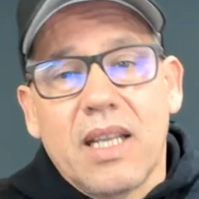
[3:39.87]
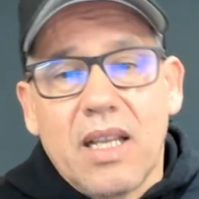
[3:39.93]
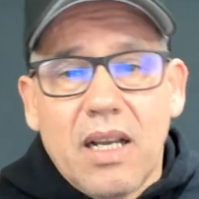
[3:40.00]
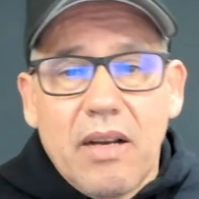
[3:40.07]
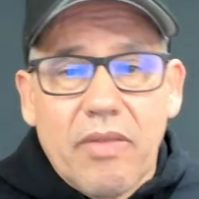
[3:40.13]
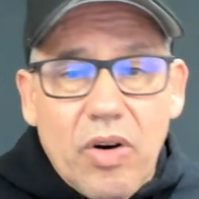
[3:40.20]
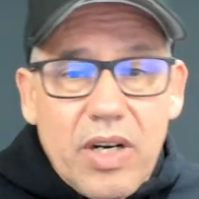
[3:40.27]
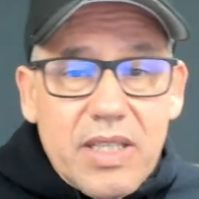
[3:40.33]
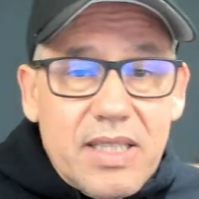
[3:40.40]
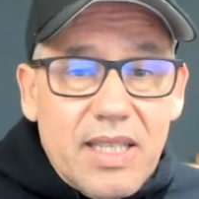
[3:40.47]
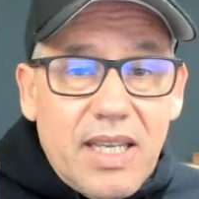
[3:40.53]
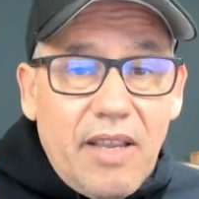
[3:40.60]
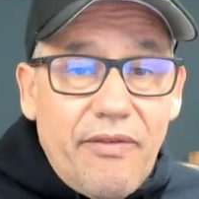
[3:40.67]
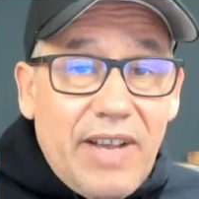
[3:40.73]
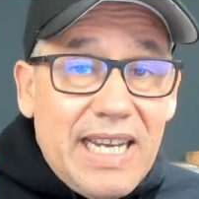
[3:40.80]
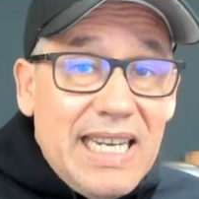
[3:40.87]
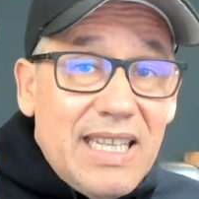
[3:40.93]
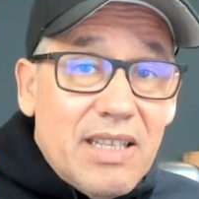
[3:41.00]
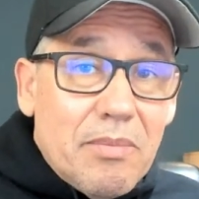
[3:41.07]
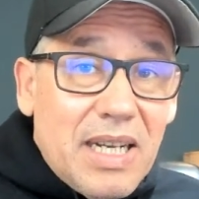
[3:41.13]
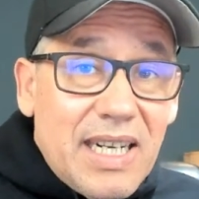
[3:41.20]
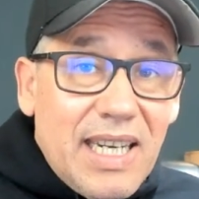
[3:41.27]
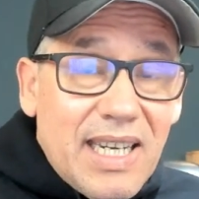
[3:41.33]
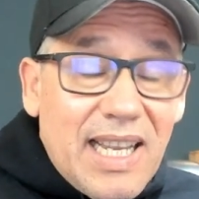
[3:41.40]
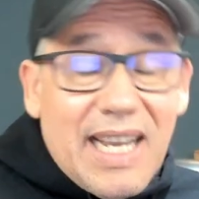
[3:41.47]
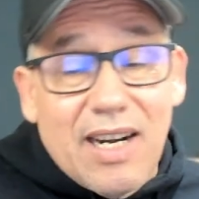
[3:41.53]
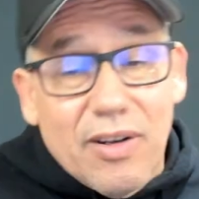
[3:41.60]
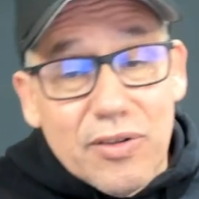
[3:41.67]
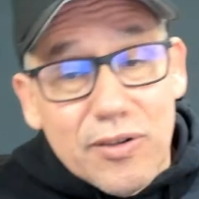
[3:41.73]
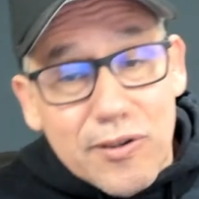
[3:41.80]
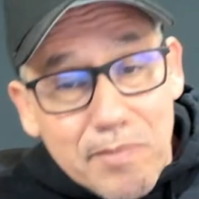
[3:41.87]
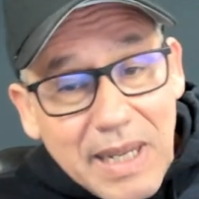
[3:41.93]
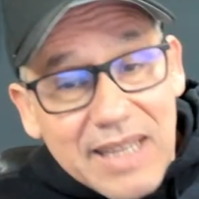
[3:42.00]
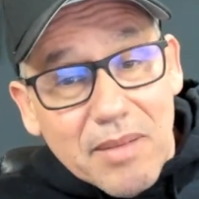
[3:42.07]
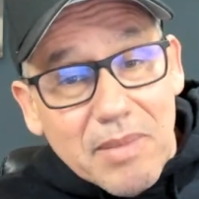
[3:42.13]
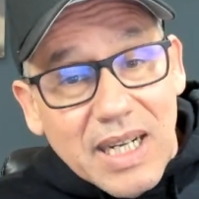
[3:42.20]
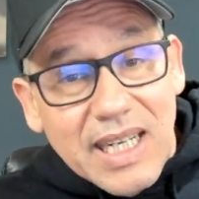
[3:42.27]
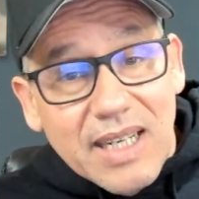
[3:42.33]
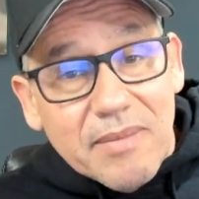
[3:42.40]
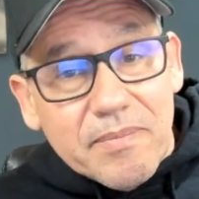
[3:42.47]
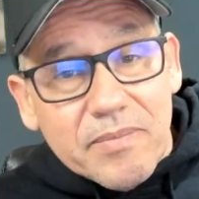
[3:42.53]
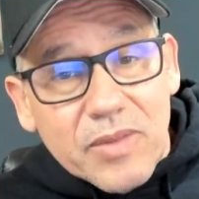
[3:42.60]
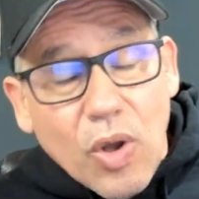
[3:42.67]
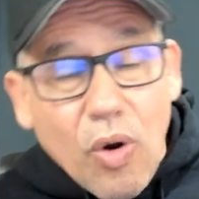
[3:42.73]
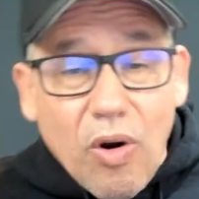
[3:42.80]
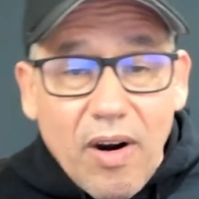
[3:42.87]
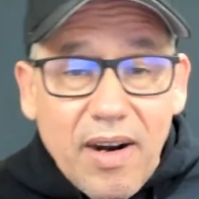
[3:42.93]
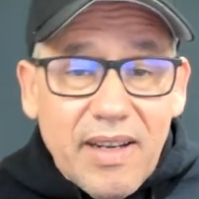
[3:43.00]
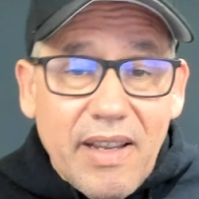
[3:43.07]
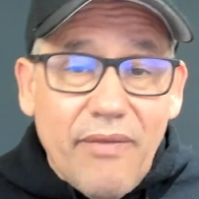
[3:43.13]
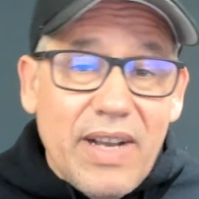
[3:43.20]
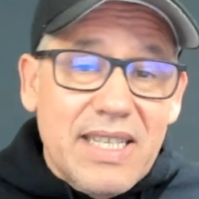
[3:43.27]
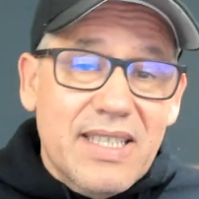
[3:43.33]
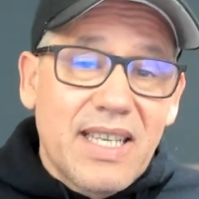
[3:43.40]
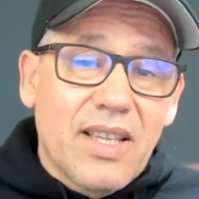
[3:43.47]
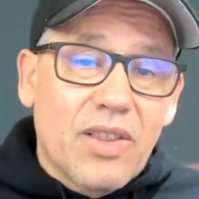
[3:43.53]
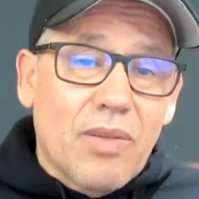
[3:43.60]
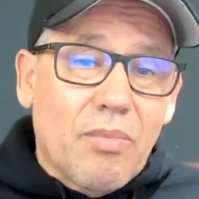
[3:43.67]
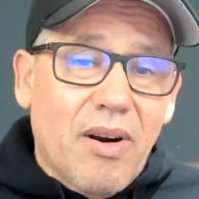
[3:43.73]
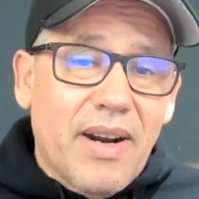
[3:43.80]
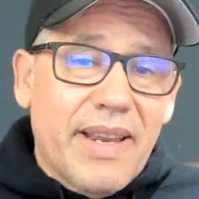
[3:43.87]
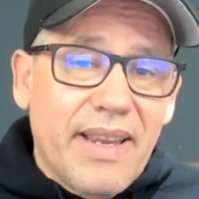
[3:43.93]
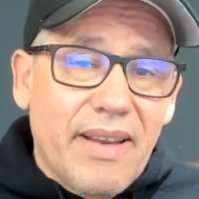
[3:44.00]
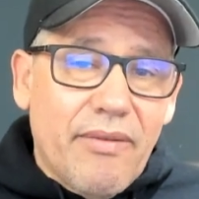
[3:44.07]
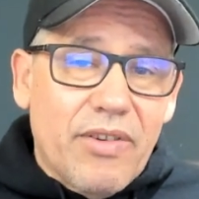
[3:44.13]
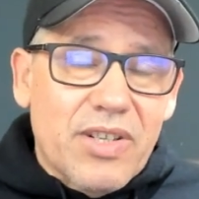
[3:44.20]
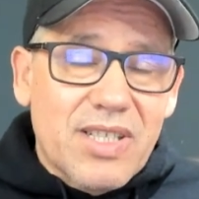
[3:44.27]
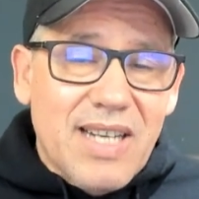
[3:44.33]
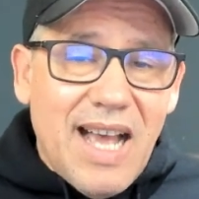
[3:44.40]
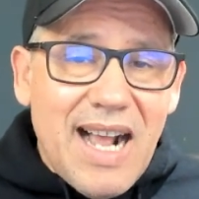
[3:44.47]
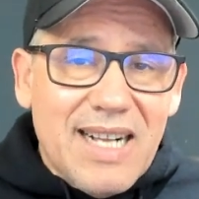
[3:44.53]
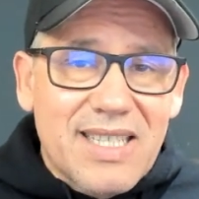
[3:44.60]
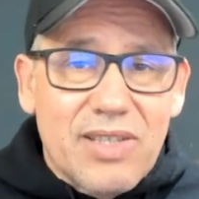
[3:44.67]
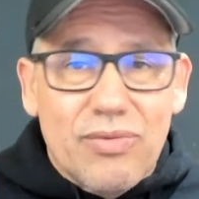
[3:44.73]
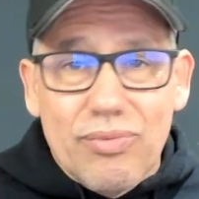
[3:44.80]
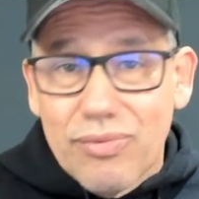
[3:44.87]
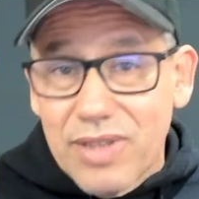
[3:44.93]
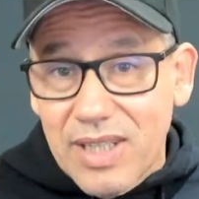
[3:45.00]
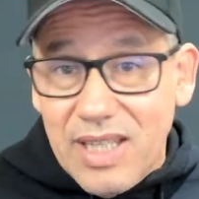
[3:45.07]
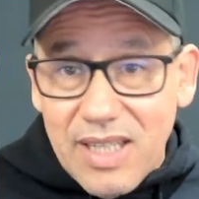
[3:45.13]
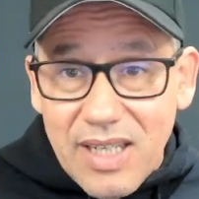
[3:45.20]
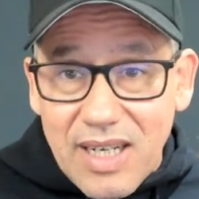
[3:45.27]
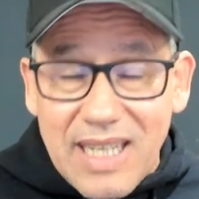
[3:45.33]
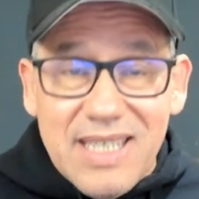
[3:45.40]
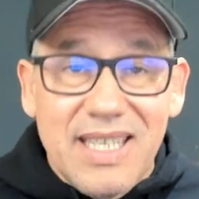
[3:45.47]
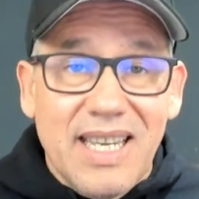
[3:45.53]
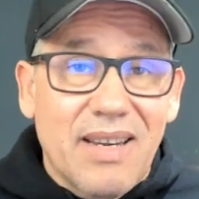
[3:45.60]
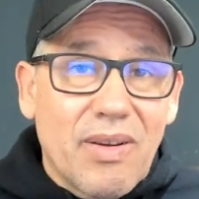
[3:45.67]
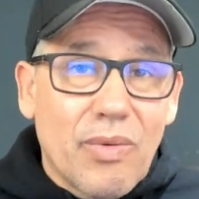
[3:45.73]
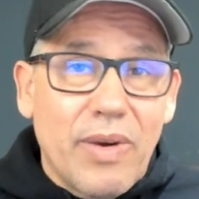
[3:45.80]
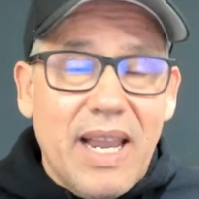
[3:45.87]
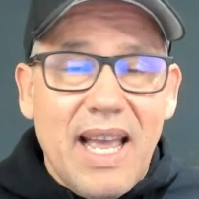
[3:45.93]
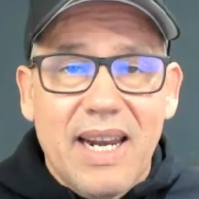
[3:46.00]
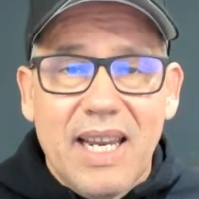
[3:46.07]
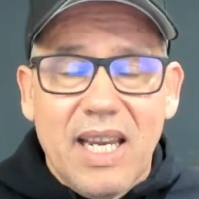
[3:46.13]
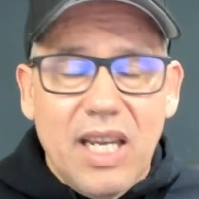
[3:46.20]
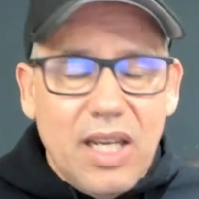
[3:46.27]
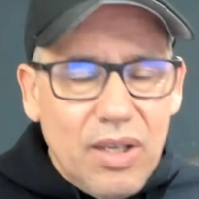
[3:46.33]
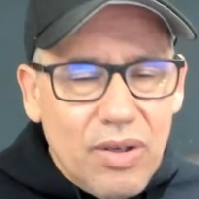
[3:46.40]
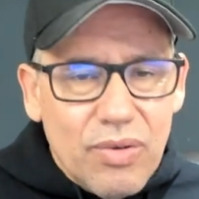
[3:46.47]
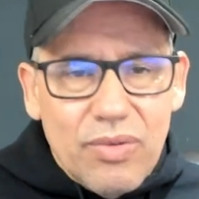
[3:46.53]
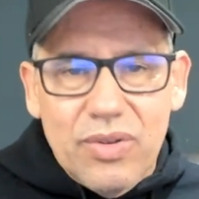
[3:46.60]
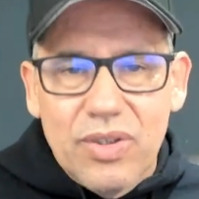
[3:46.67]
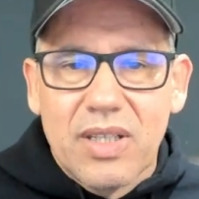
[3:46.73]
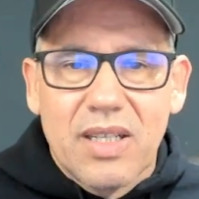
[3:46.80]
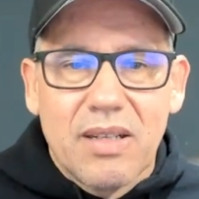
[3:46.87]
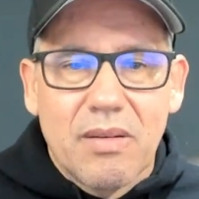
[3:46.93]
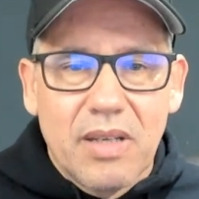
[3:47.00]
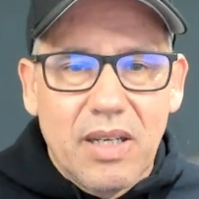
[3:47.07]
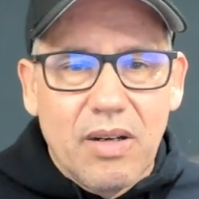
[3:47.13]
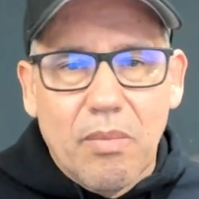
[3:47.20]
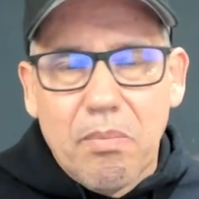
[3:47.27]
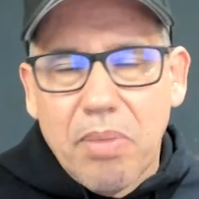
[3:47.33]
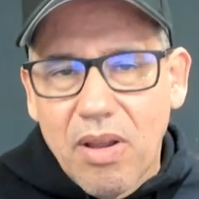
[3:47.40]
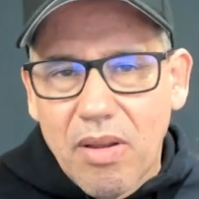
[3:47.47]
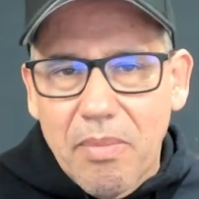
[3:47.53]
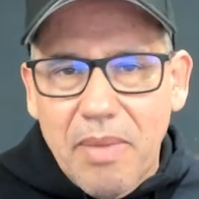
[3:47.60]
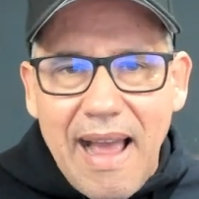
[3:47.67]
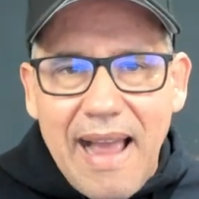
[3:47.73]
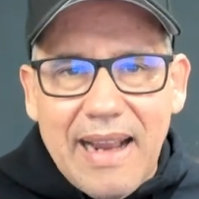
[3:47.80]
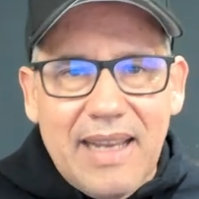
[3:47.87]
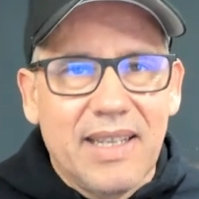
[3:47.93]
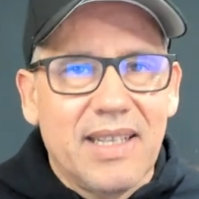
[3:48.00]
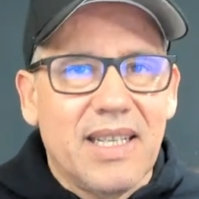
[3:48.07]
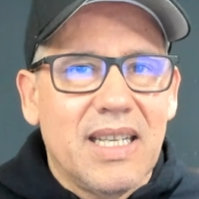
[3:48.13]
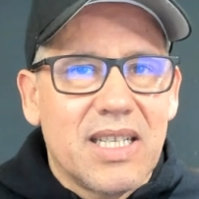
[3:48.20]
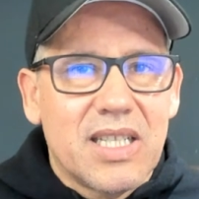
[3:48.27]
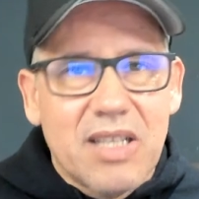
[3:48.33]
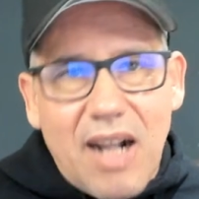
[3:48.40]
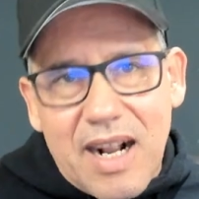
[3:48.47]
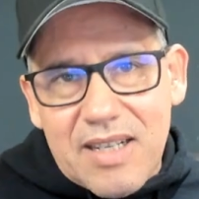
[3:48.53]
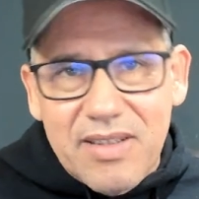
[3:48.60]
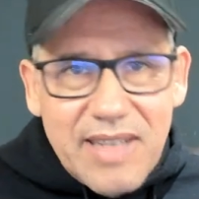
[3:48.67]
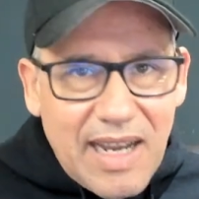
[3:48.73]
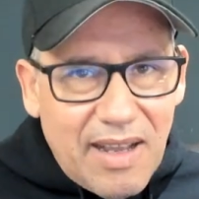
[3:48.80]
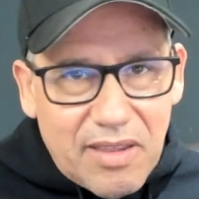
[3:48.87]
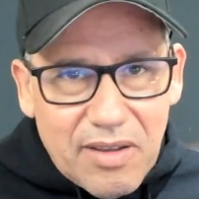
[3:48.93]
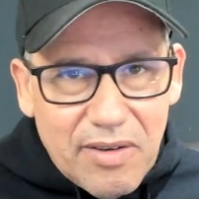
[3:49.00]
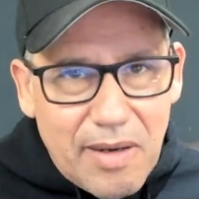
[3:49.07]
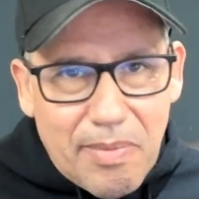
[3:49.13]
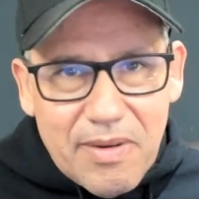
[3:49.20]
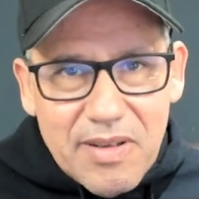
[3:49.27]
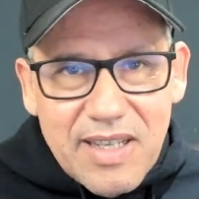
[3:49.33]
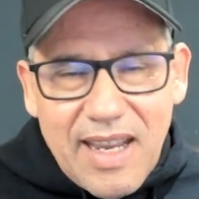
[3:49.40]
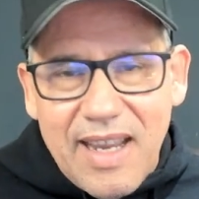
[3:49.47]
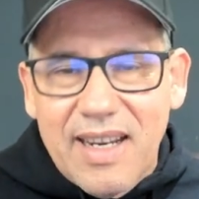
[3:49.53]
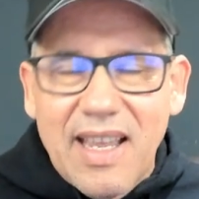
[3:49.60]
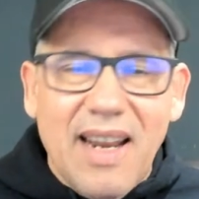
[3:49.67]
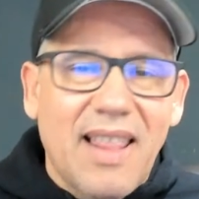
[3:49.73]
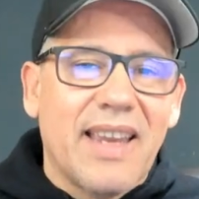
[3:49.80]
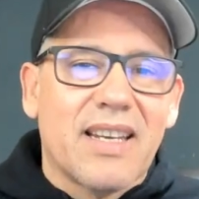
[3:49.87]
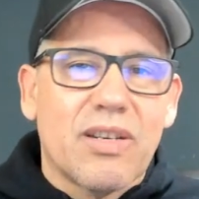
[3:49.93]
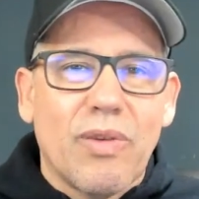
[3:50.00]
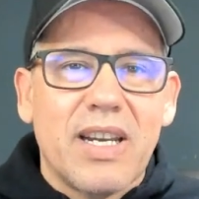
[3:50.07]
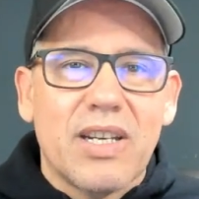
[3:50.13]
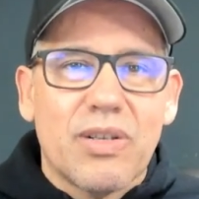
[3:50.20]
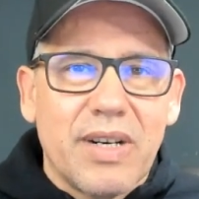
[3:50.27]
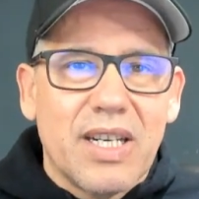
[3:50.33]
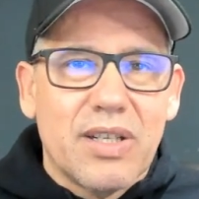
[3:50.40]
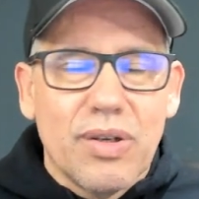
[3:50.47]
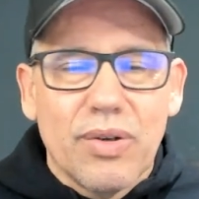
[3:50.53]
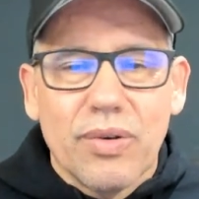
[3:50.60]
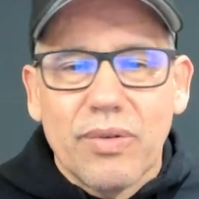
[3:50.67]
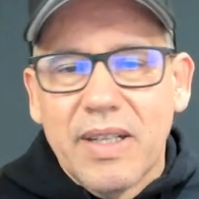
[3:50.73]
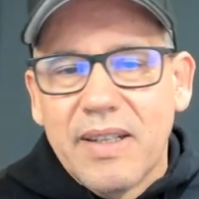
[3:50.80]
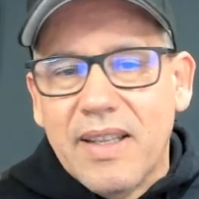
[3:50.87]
Of course, if I need the money, I can also spend the money. Or if I see that the market for stocks is really good, let's say we had a huge, pullback, stocks are down 30%, kind of like 2022.